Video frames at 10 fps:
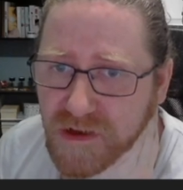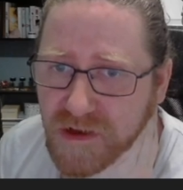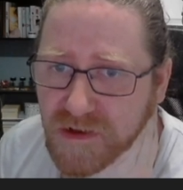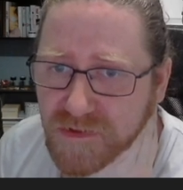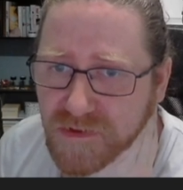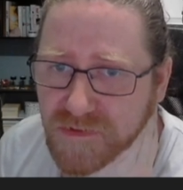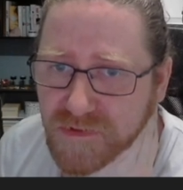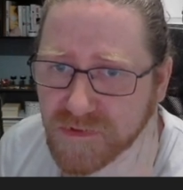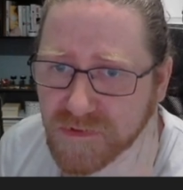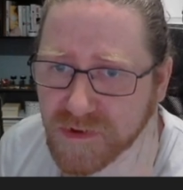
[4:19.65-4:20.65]

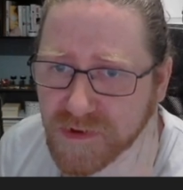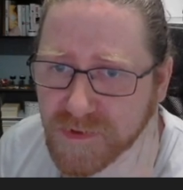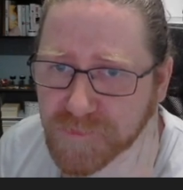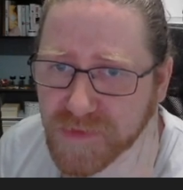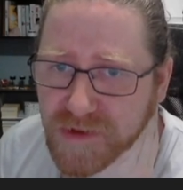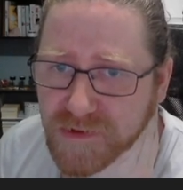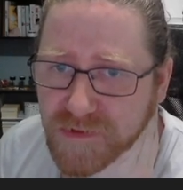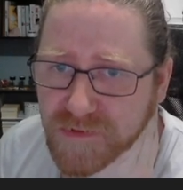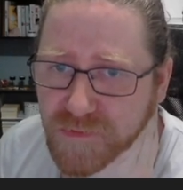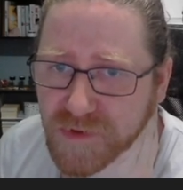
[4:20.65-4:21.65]

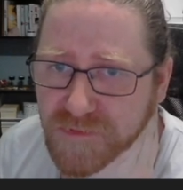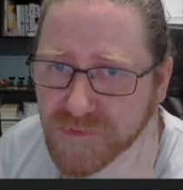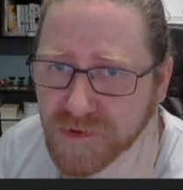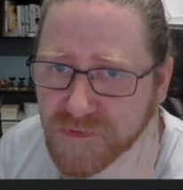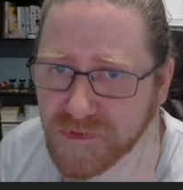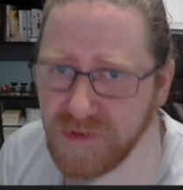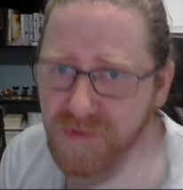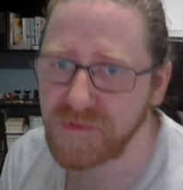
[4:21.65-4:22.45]
another way for us